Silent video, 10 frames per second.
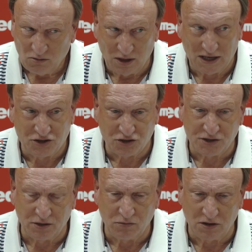Well, I just
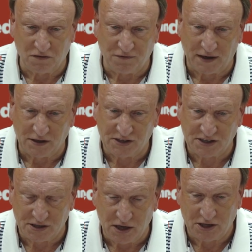think with the fans,
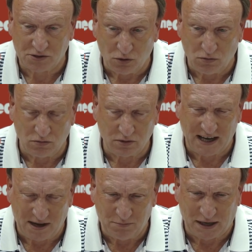it's it's
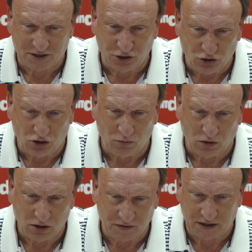getting back to
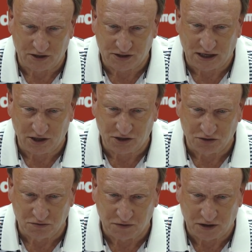normal. I think this is how you
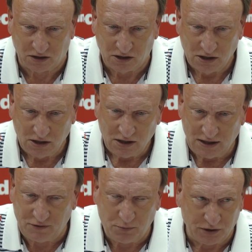should feel.
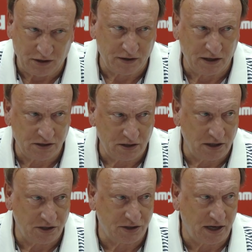Everybody thinks at
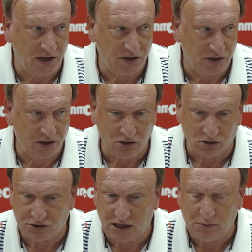this stage that
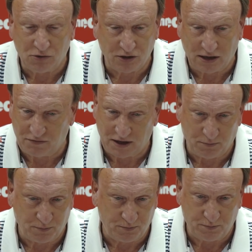your team could have
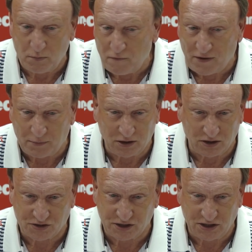that
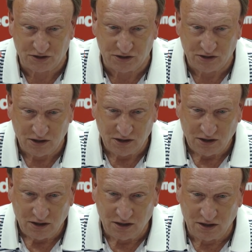fabulous season
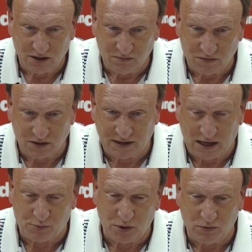um, and
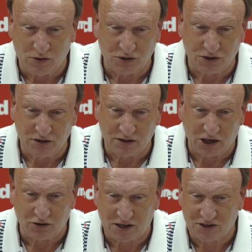get promotion. And the
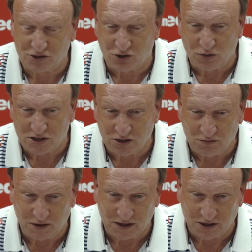grass is always
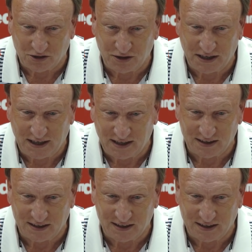lovely and green.